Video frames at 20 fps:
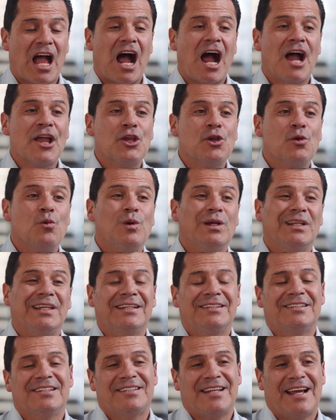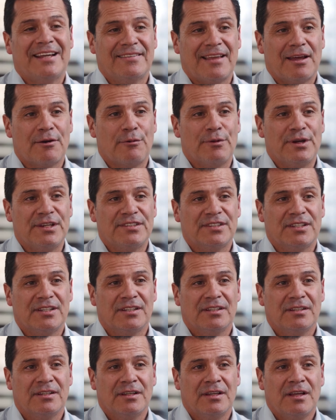are you willing to take that risk
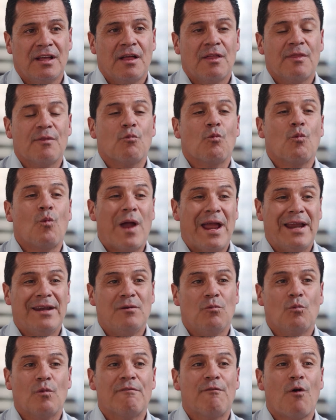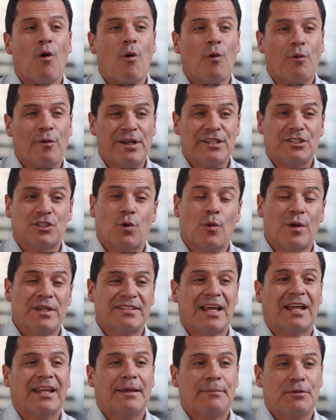when we've already
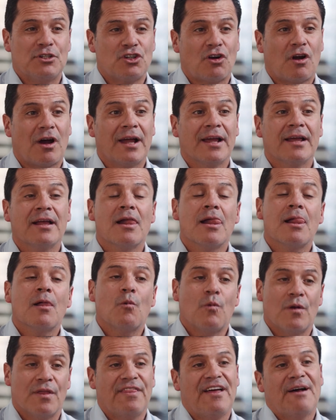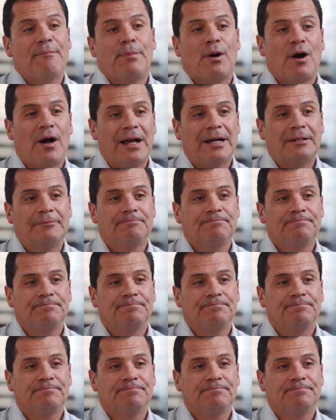squeezed that lemon dry with that buyer?